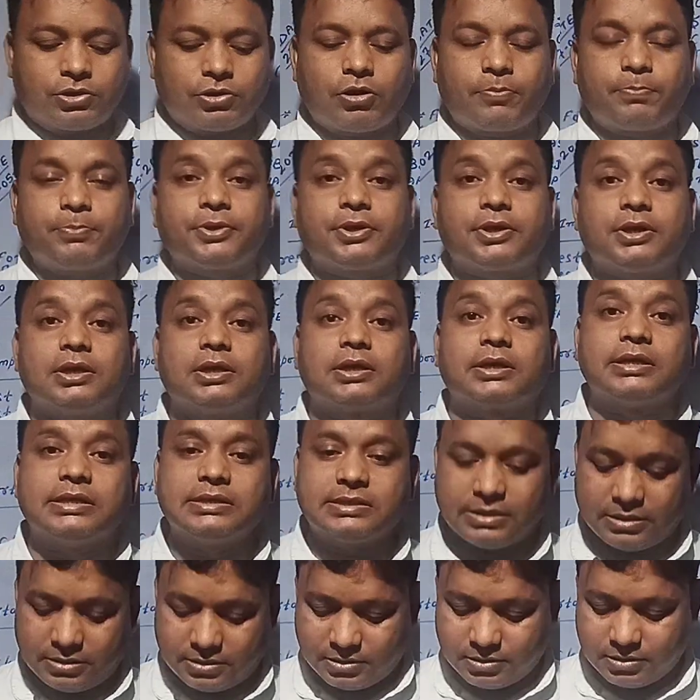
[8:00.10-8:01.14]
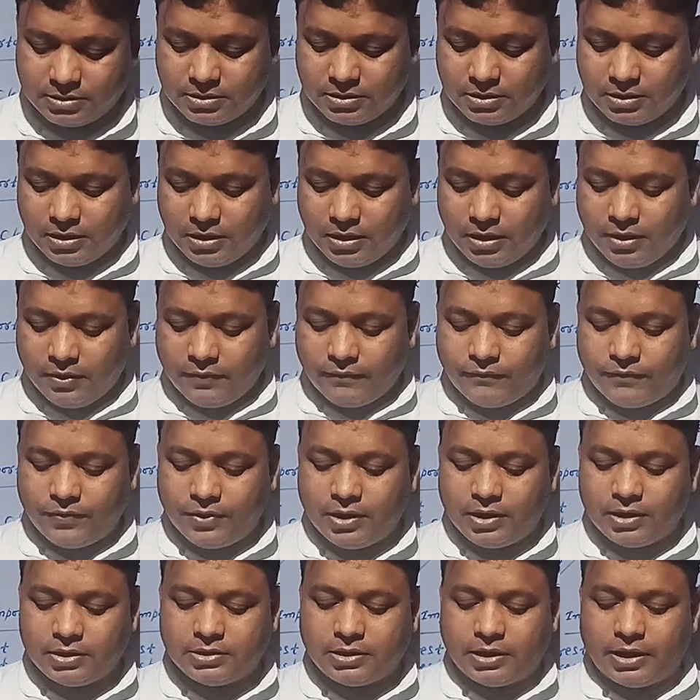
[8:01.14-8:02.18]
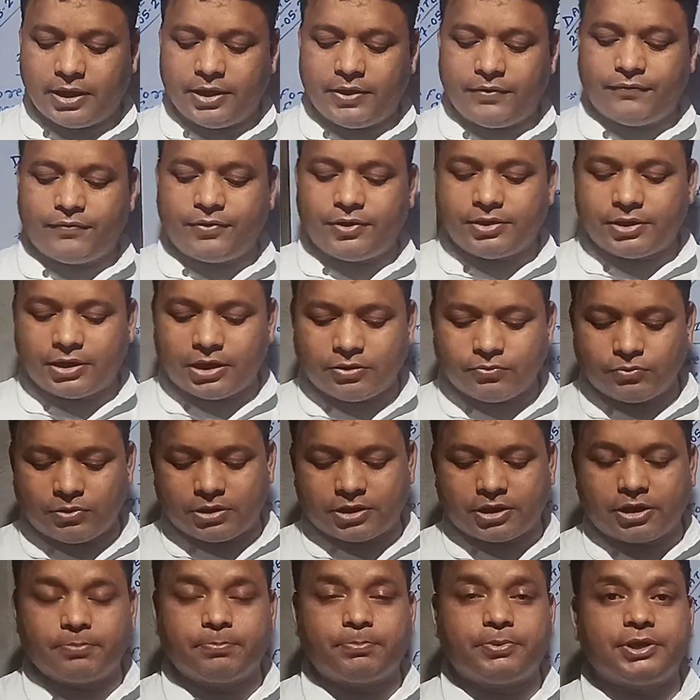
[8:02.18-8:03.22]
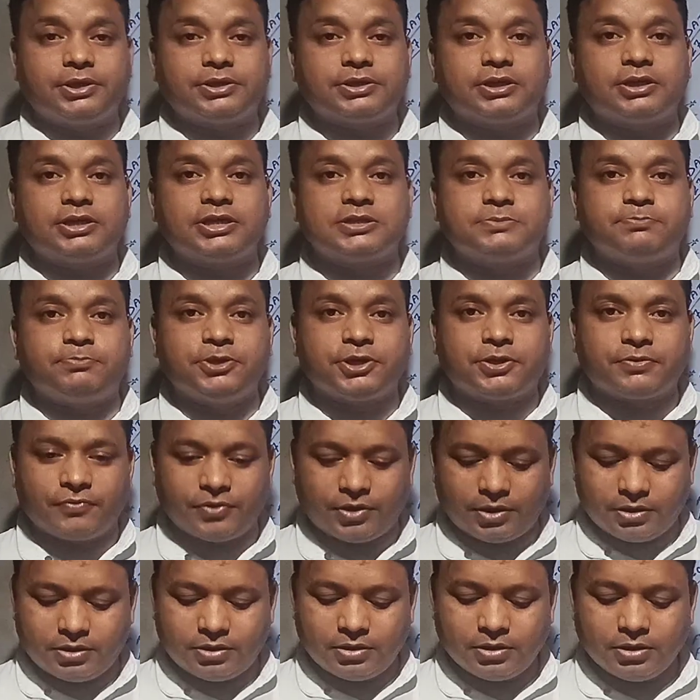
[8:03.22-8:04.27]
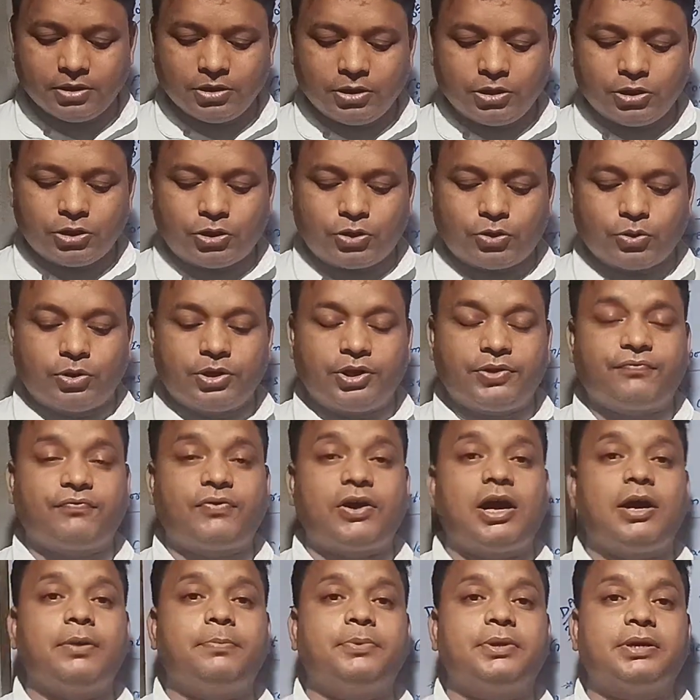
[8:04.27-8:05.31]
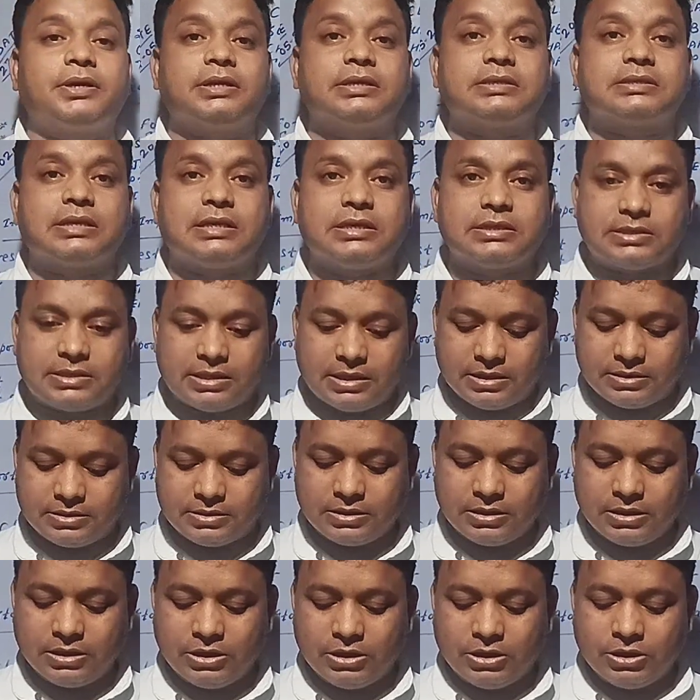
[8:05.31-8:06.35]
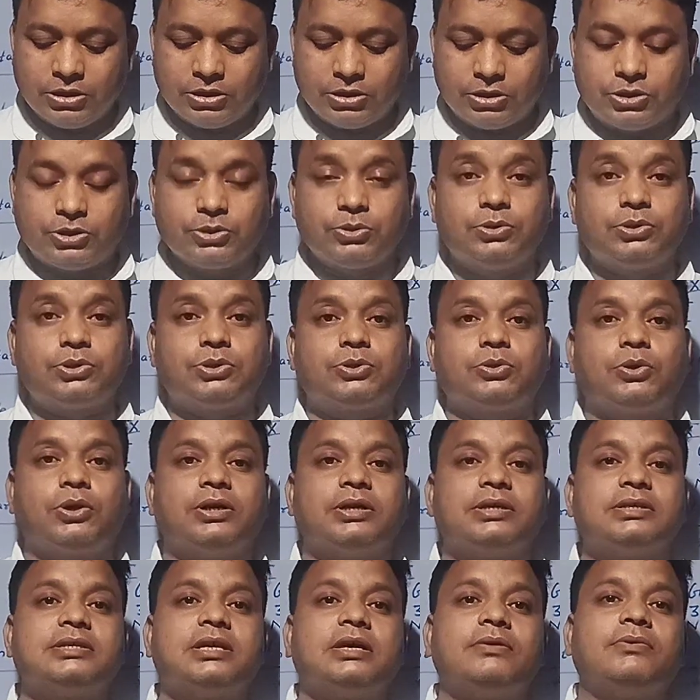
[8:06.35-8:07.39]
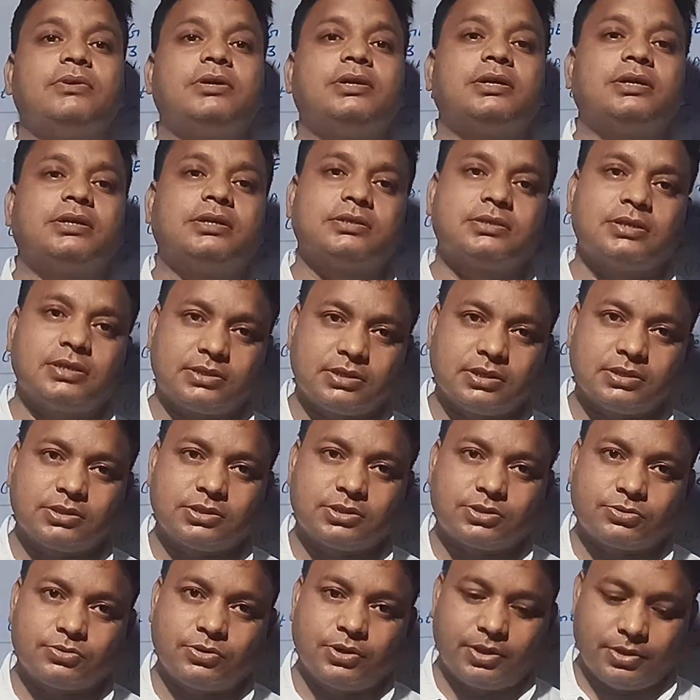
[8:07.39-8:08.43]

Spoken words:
tropical region where the average annual temperature is between 25 degrees Celsius to 27 degrees Celsius.